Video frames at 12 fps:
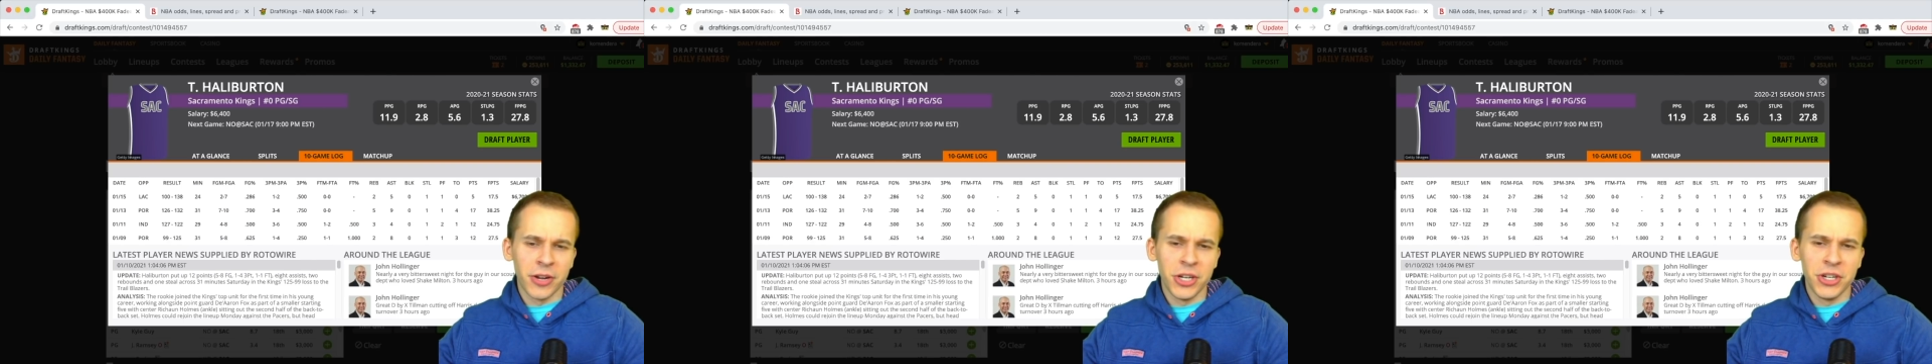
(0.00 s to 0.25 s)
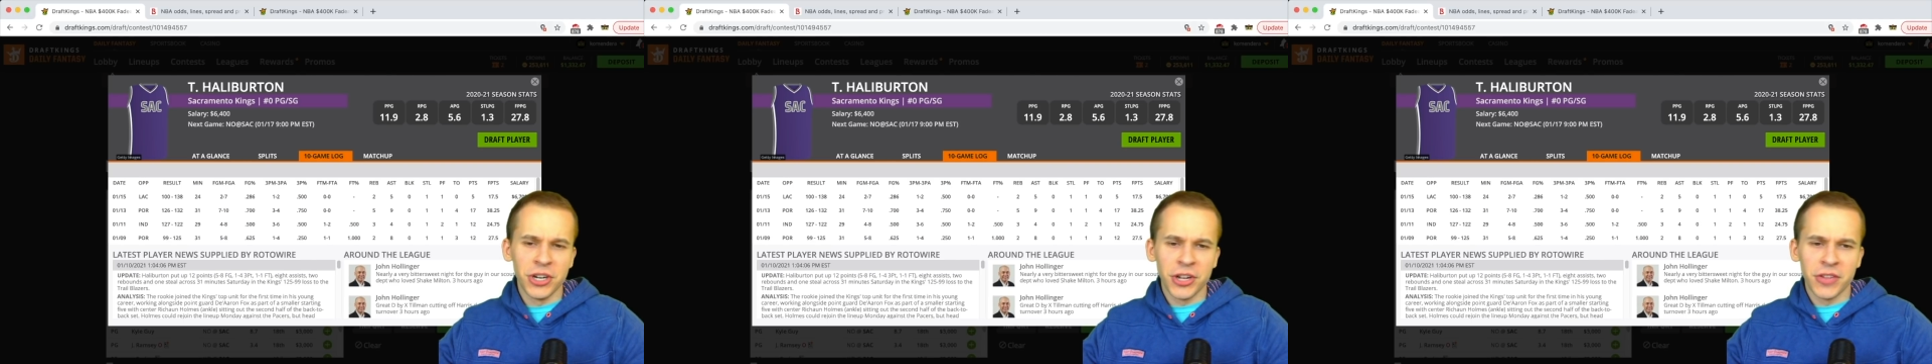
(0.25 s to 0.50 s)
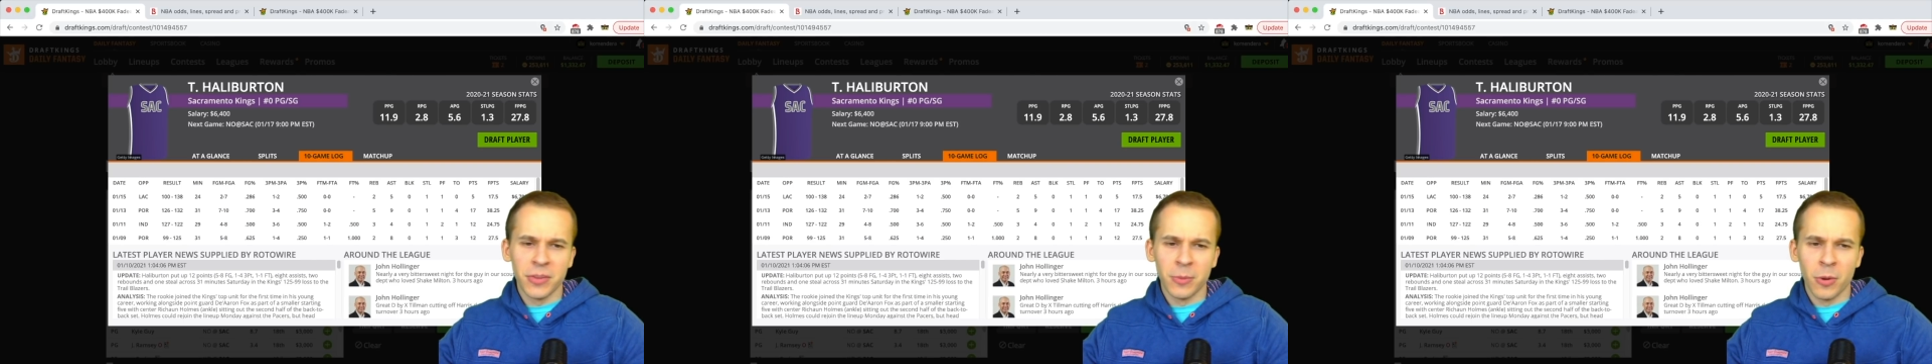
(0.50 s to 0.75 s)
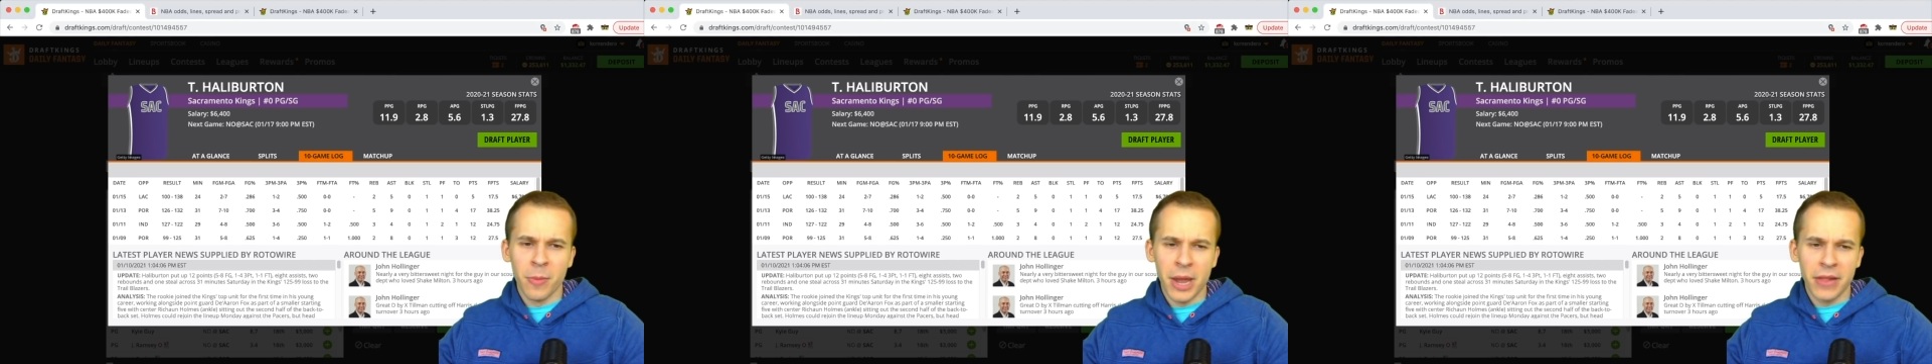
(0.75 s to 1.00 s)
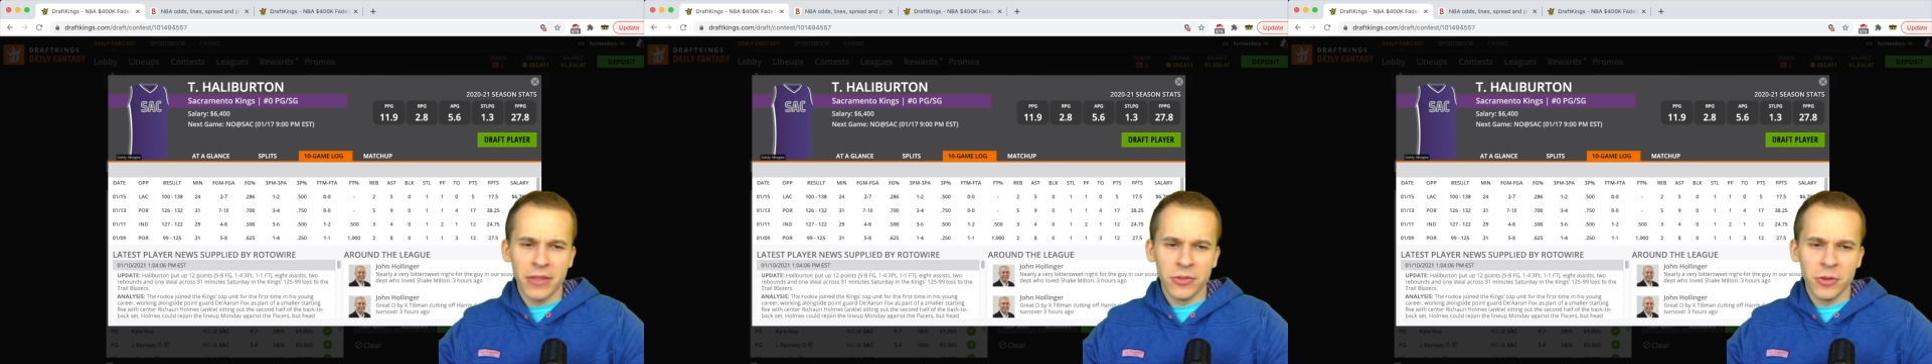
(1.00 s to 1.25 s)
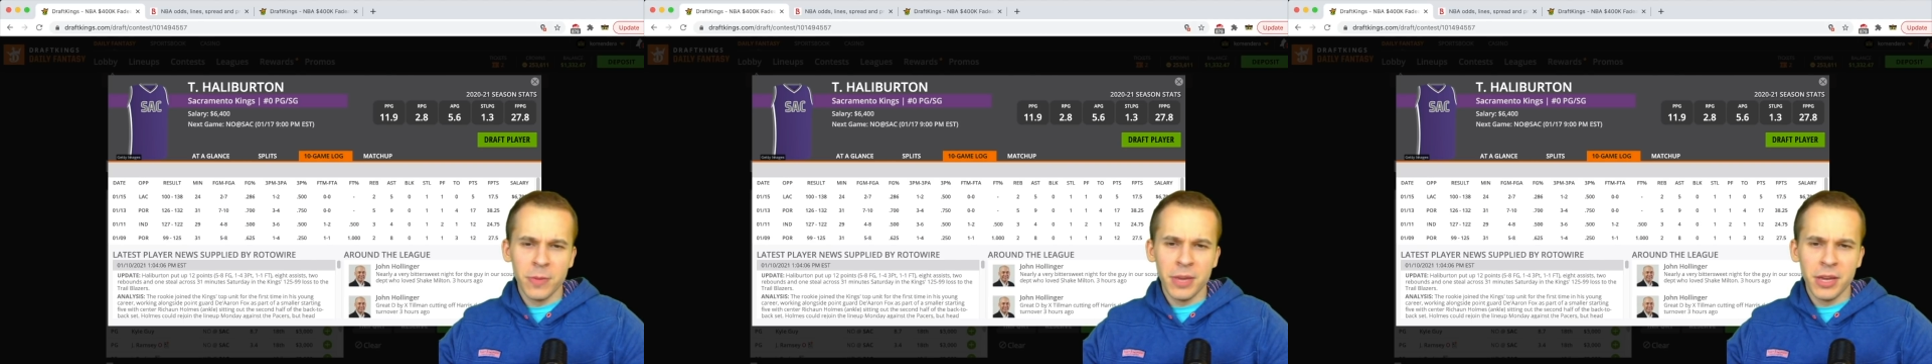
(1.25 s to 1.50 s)
he should get some more minutes. So
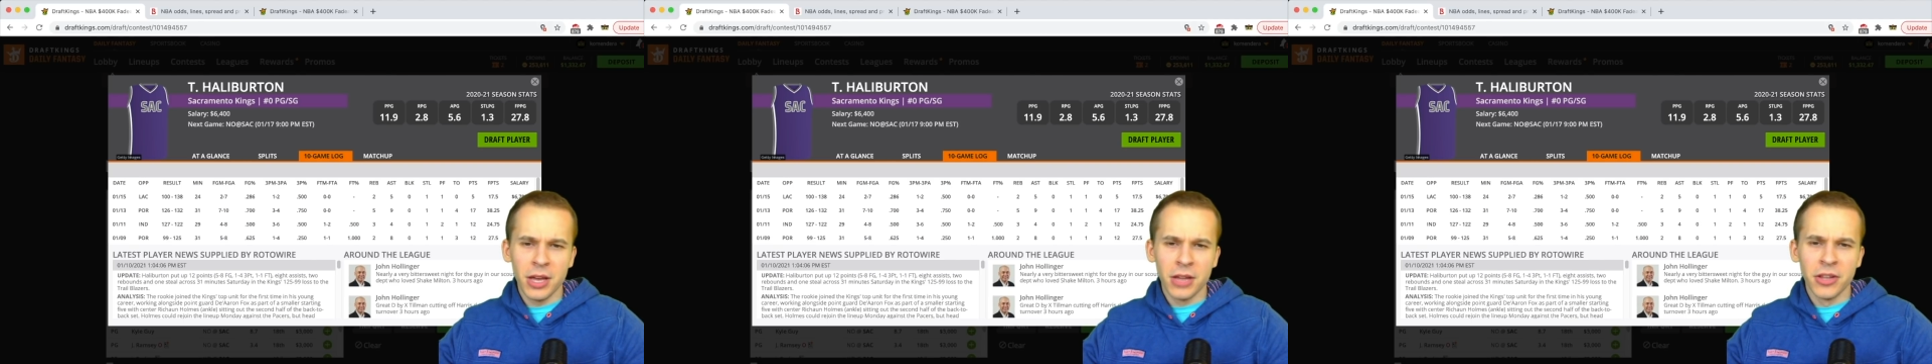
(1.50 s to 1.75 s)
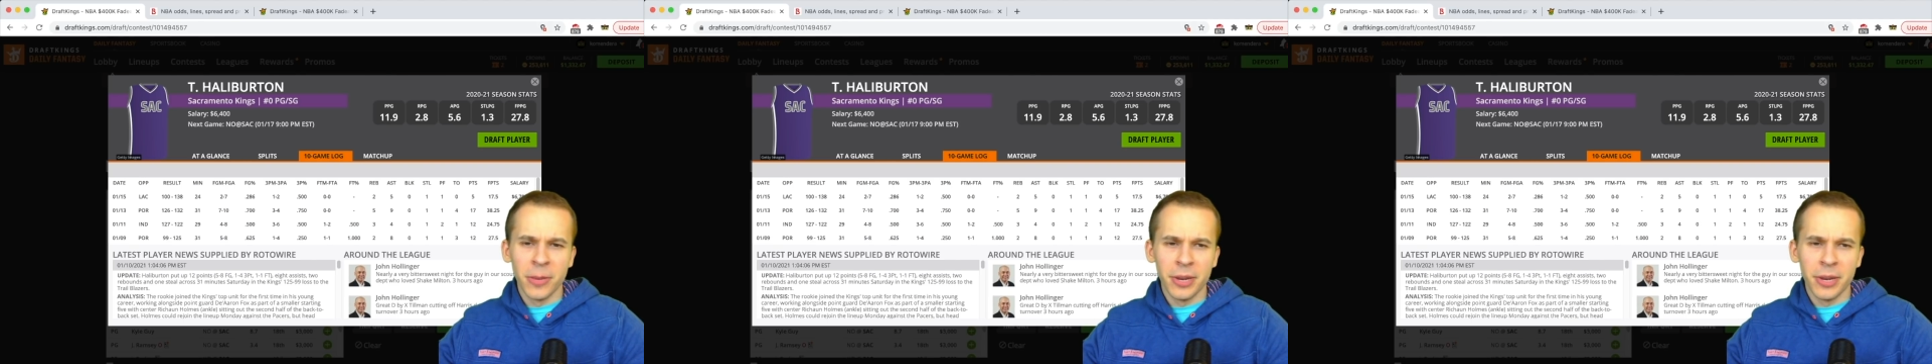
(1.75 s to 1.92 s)
he'd be a little bit